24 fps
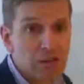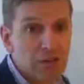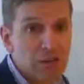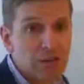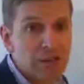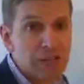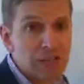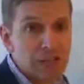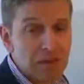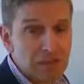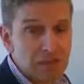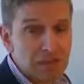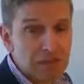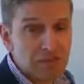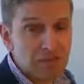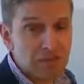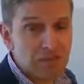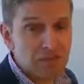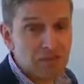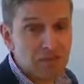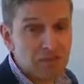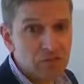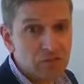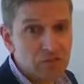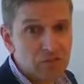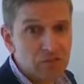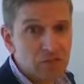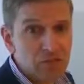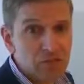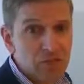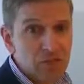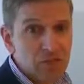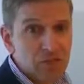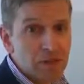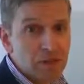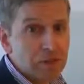three dimensions:
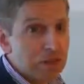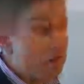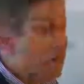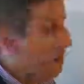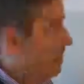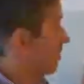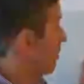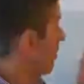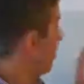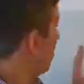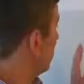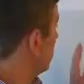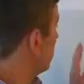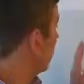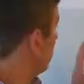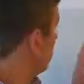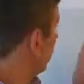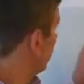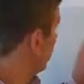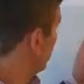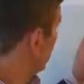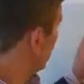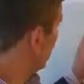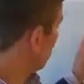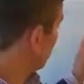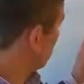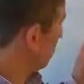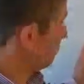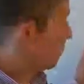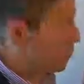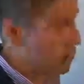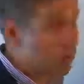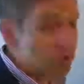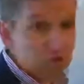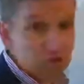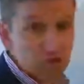the internal
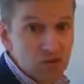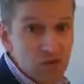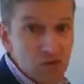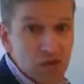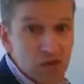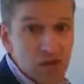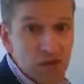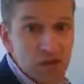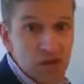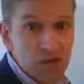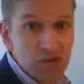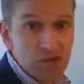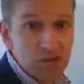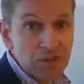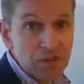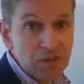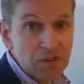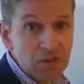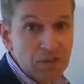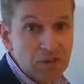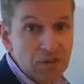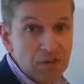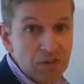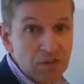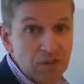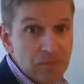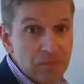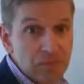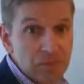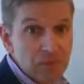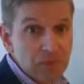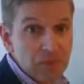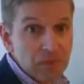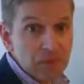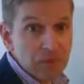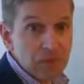service providers,
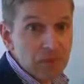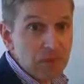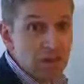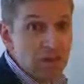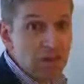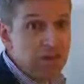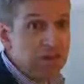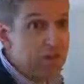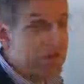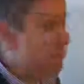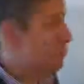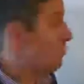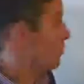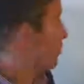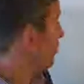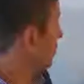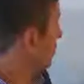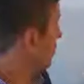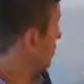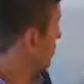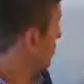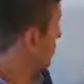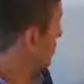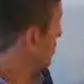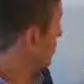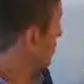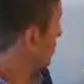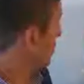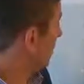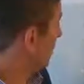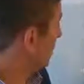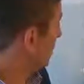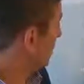the product units that